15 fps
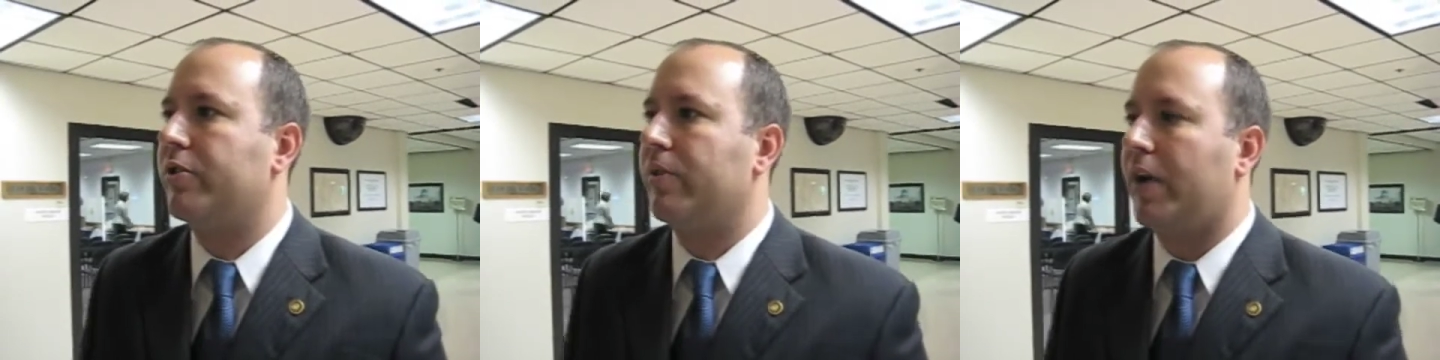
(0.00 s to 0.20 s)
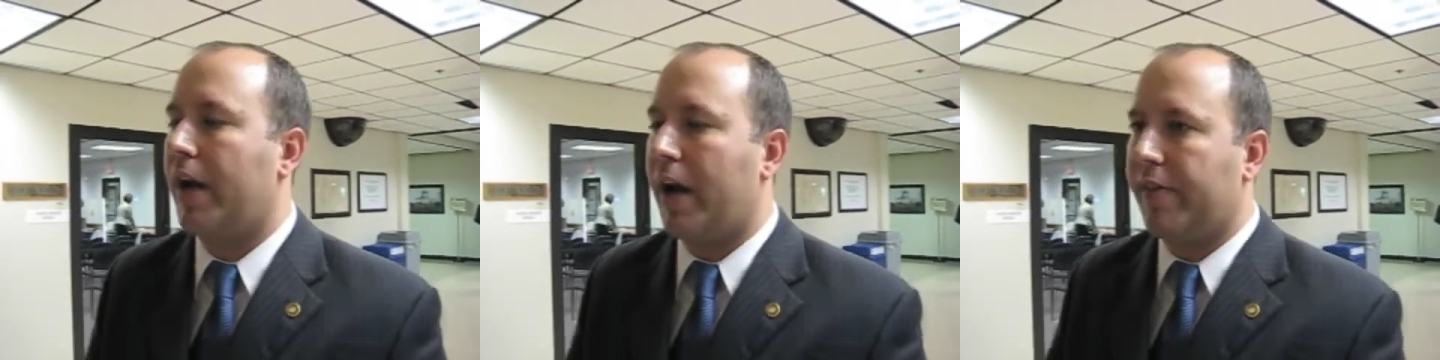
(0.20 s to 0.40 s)

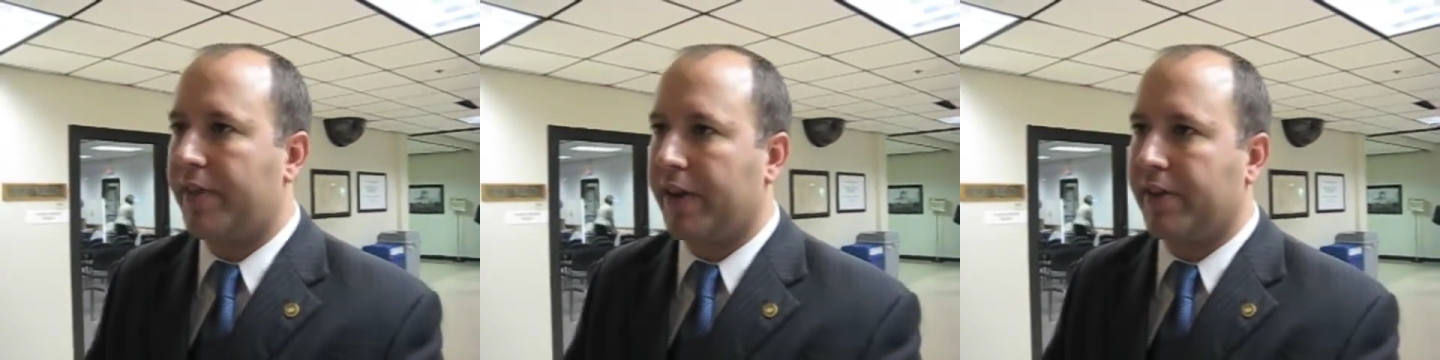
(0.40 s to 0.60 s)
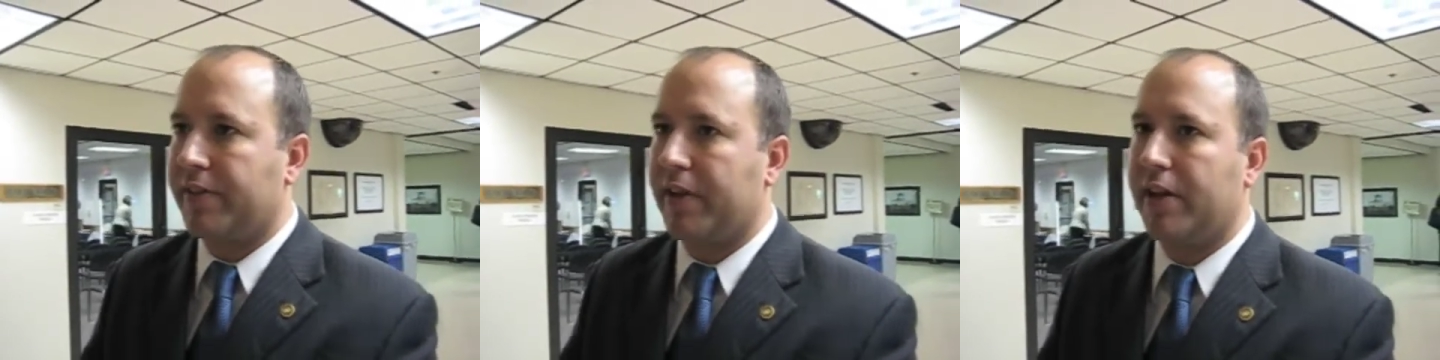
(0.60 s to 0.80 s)
And I
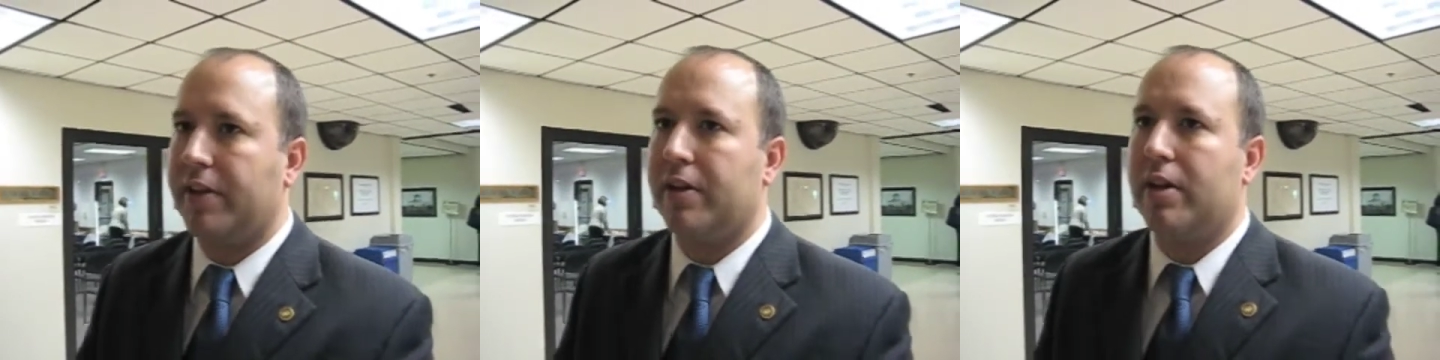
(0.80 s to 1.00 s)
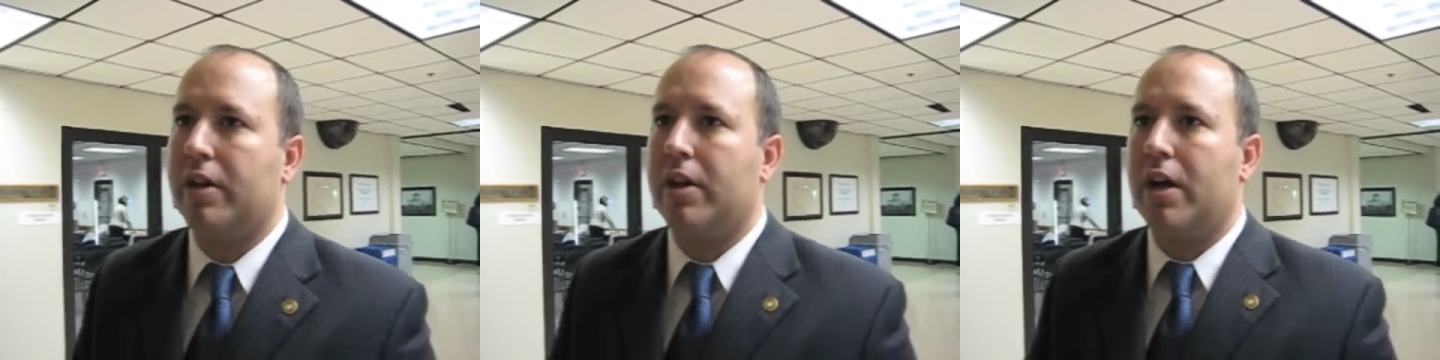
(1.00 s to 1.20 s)
think that
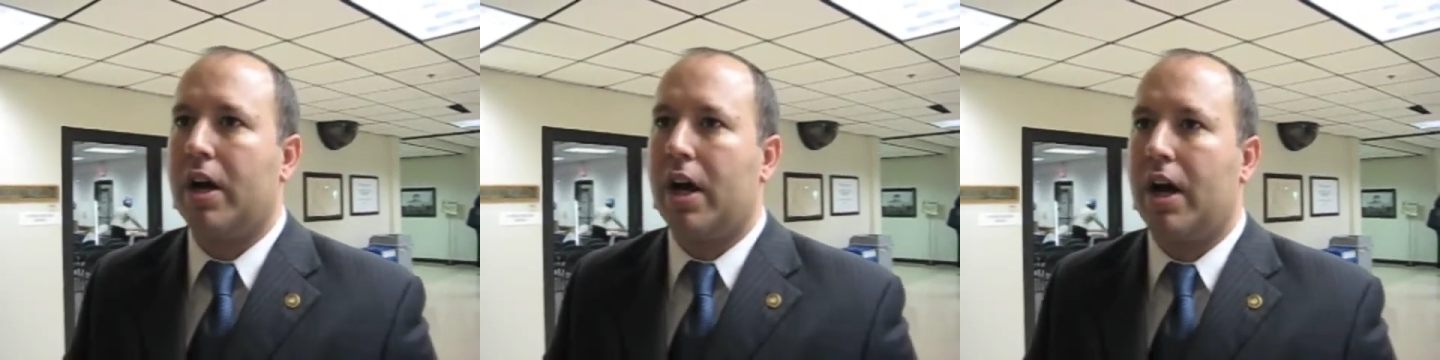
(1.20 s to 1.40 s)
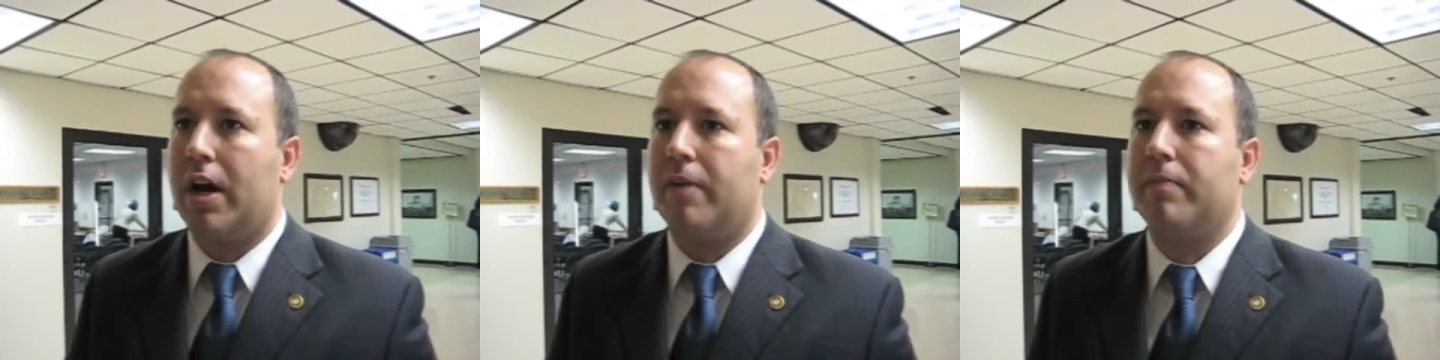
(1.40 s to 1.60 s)

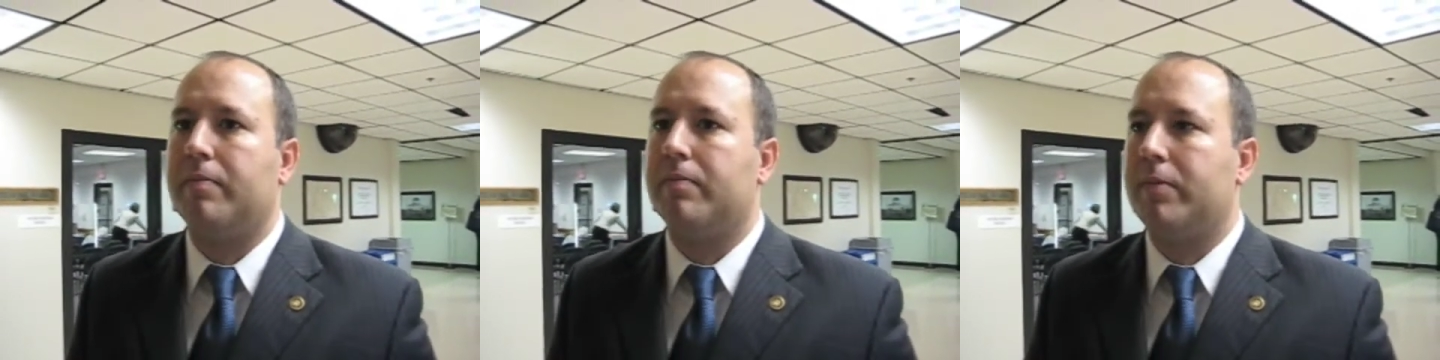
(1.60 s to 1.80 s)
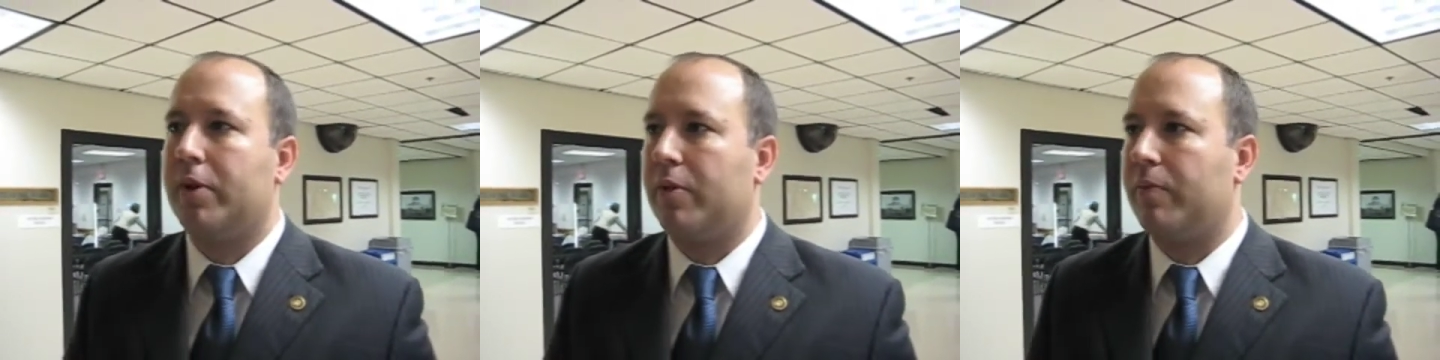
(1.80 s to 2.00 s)

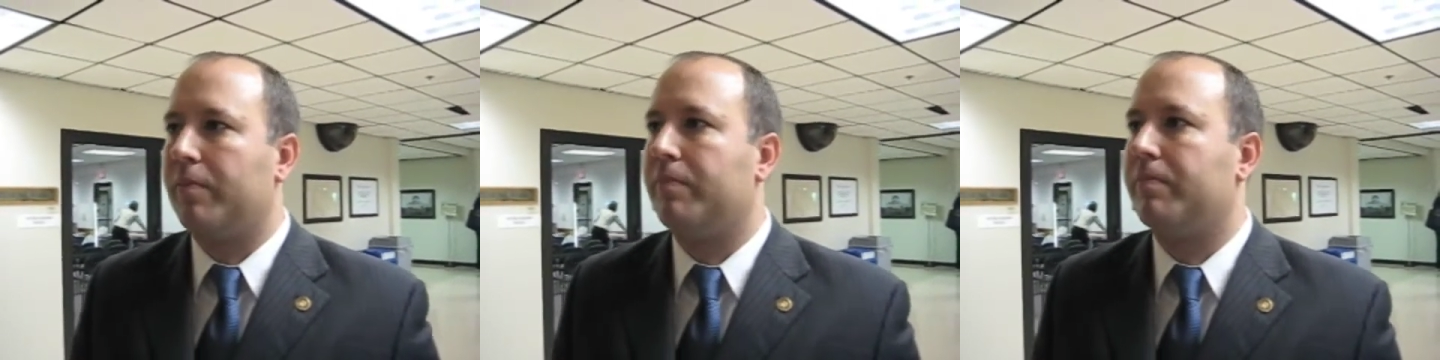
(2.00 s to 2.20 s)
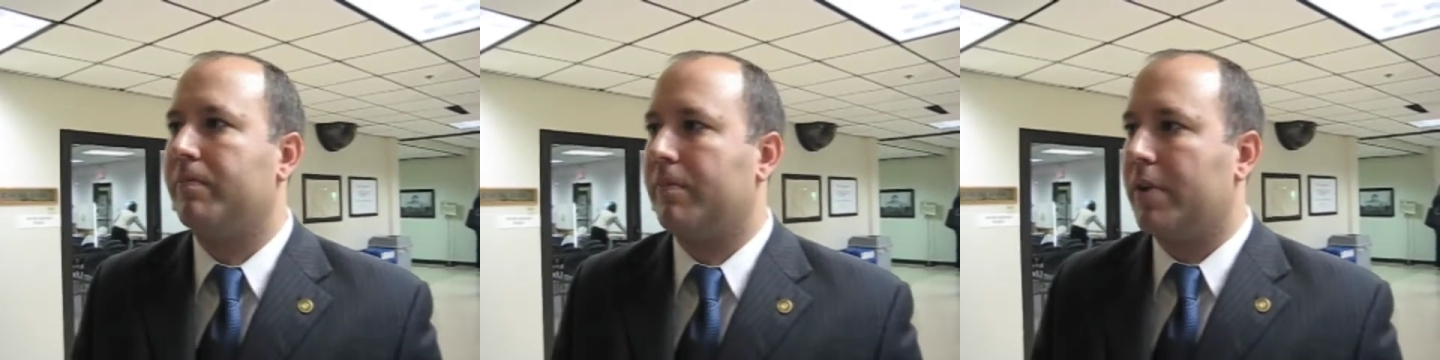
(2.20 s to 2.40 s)

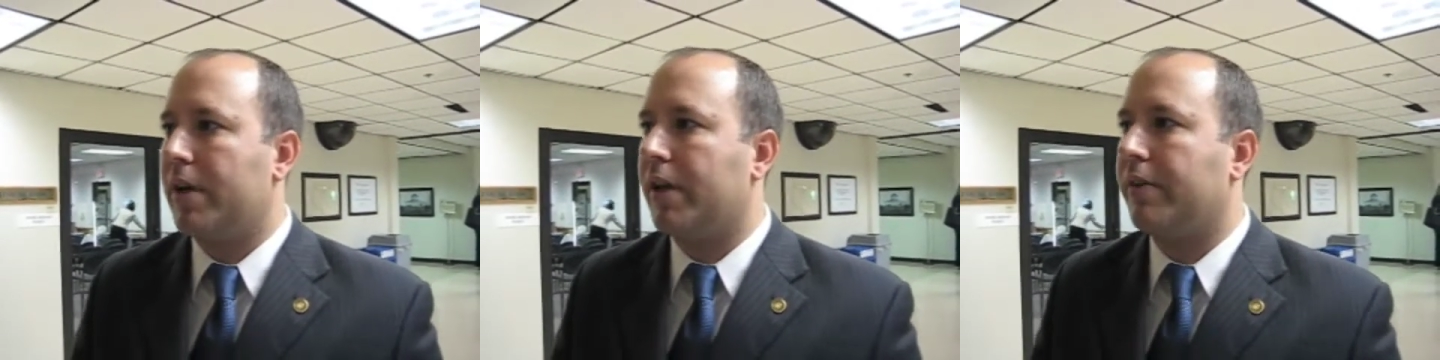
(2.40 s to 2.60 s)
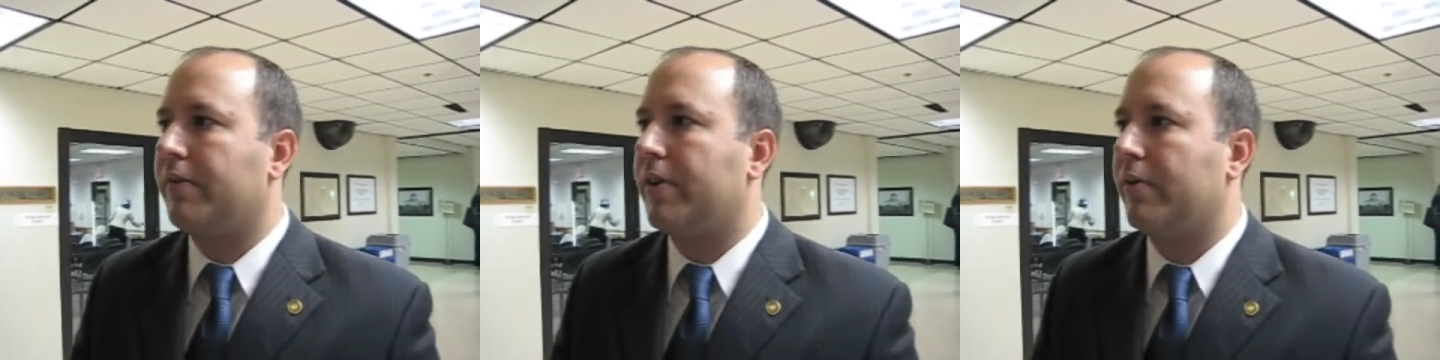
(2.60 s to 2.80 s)

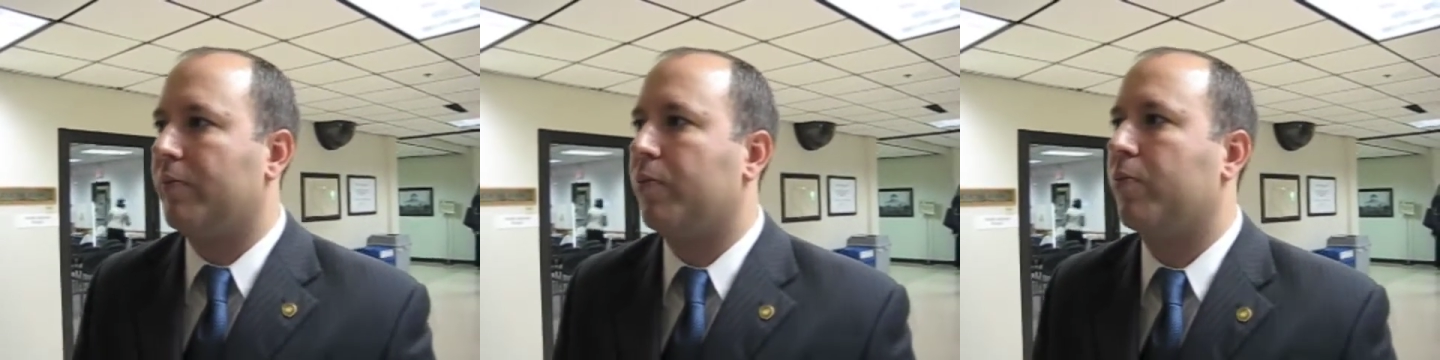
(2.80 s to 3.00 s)
uh, it,